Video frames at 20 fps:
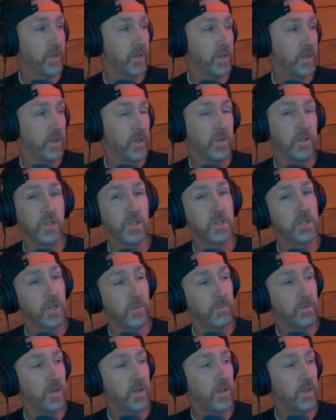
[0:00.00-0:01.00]
Just
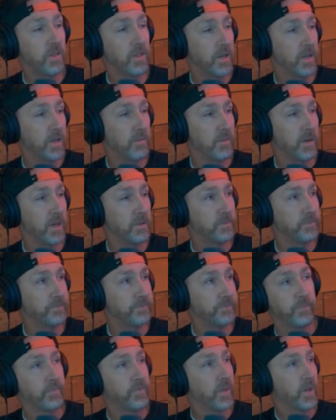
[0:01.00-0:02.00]
something to think about.
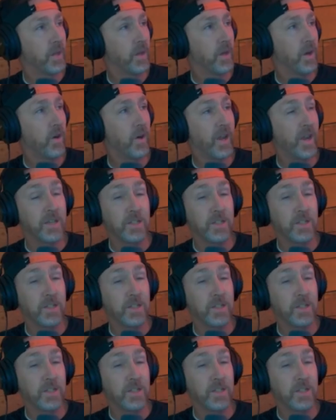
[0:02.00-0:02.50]
Okay,